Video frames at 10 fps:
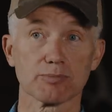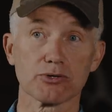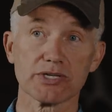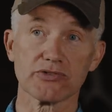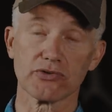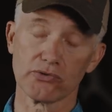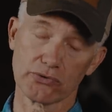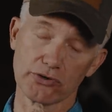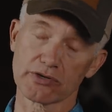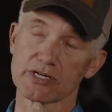pretty
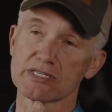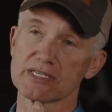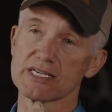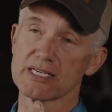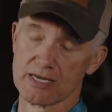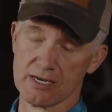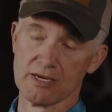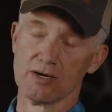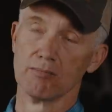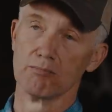soon you're gonna see
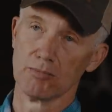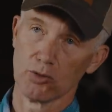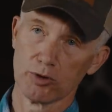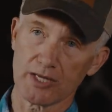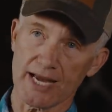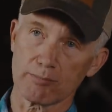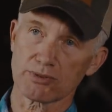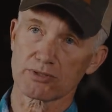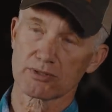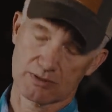mobile
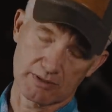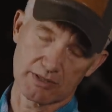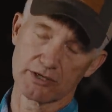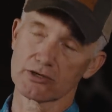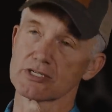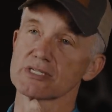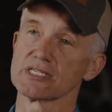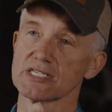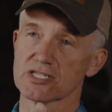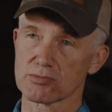apps and you're gonna
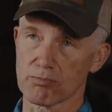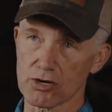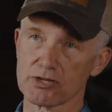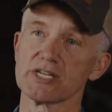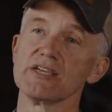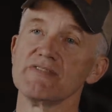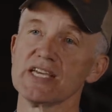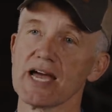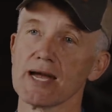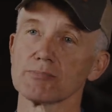see smart
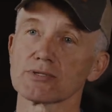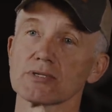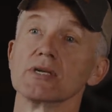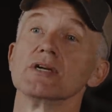TV apps.